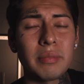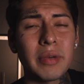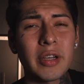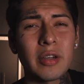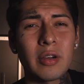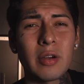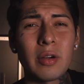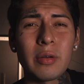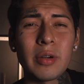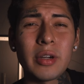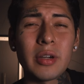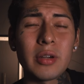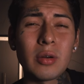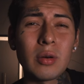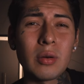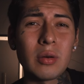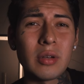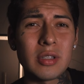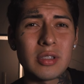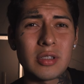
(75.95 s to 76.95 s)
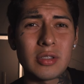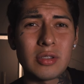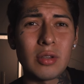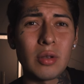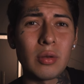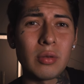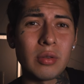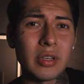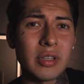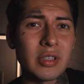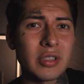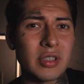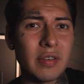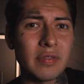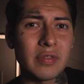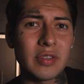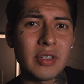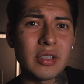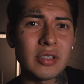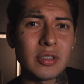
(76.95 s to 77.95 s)
my career goal is slowly
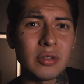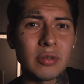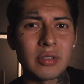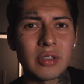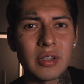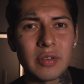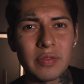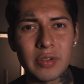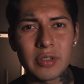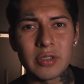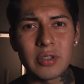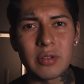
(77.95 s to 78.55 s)
shifting to a different